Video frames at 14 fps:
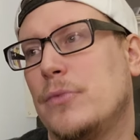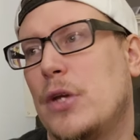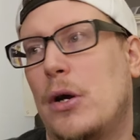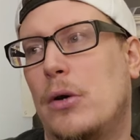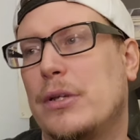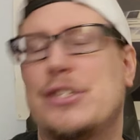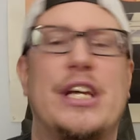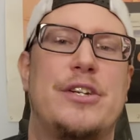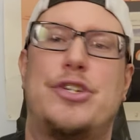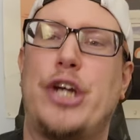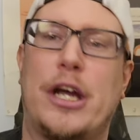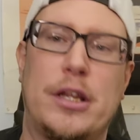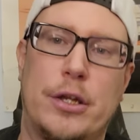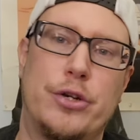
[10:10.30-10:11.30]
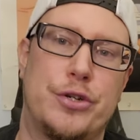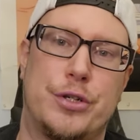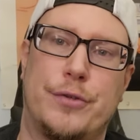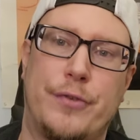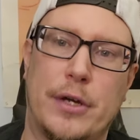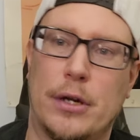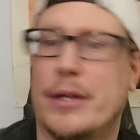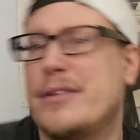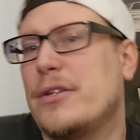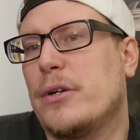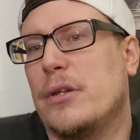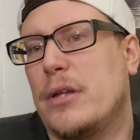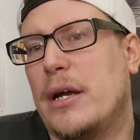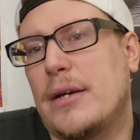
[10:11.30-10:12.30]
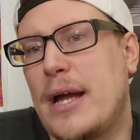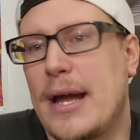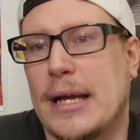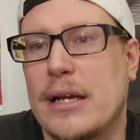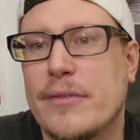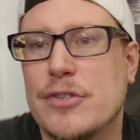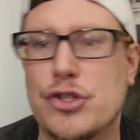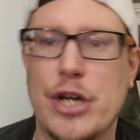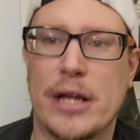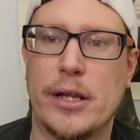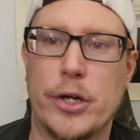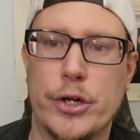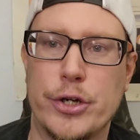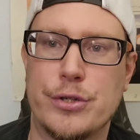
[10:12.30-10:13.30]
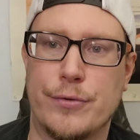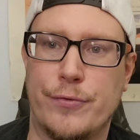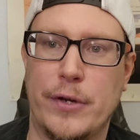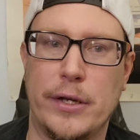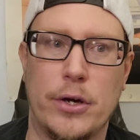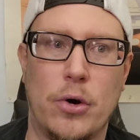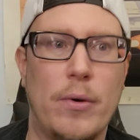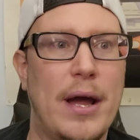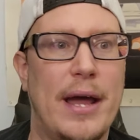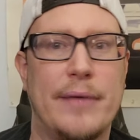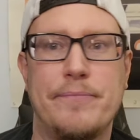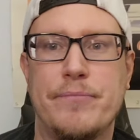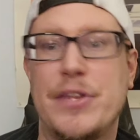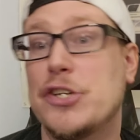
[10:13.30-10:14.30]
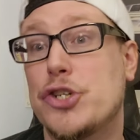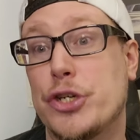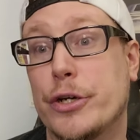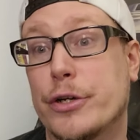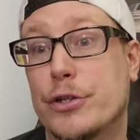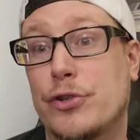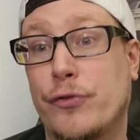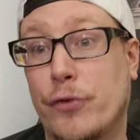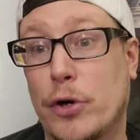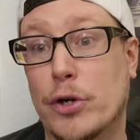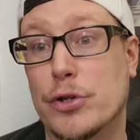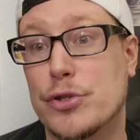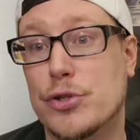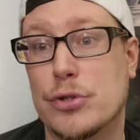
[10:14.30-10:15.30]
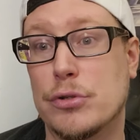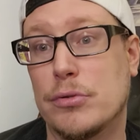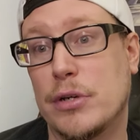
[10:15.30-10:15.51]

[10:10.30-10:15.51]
you know, let's say Jalen Hood-Schifino. Let they're like, hey, give us Jalen Hood-Schifino and this year's first,